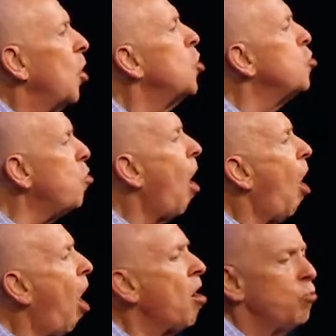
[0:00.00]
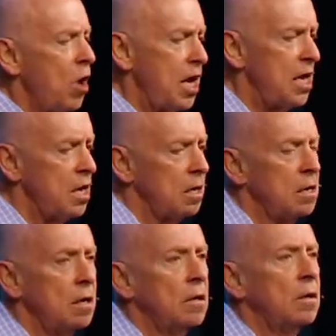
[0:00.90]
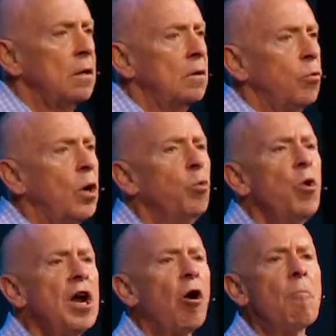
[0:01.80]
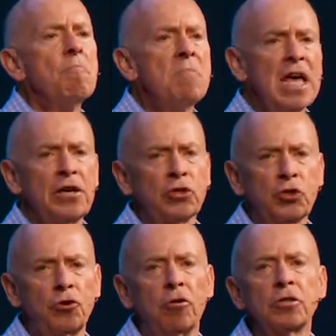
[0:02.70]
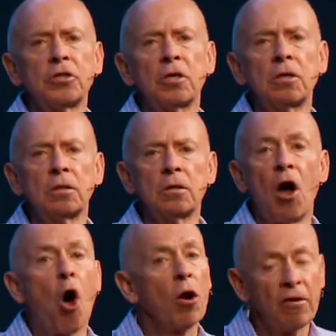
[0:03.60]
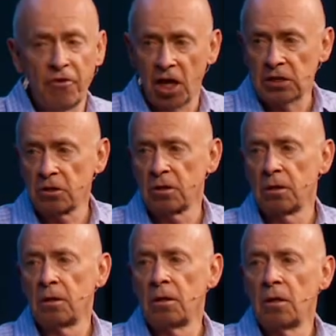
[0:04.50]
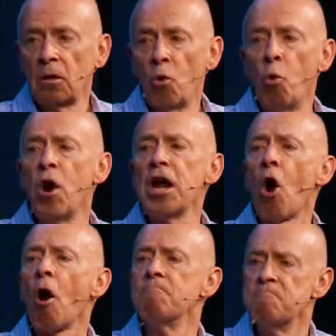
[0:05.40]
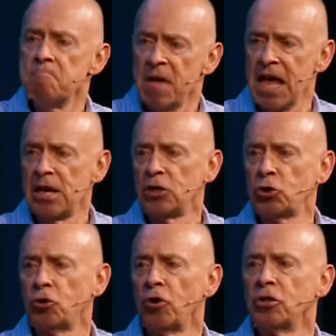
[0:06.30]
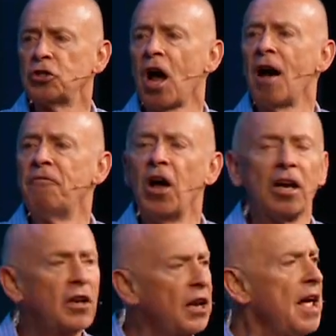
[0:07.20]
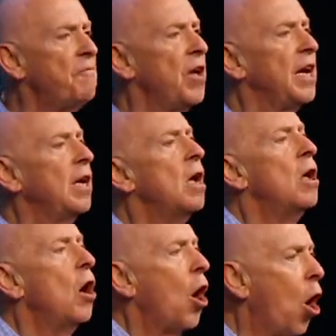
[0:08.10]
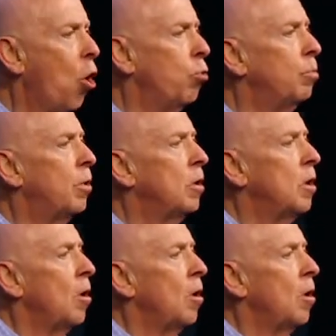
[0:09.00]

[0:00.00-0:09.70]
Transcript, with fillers: Who are we? Well, we are ministers, all of us. We are ministers of a living hope.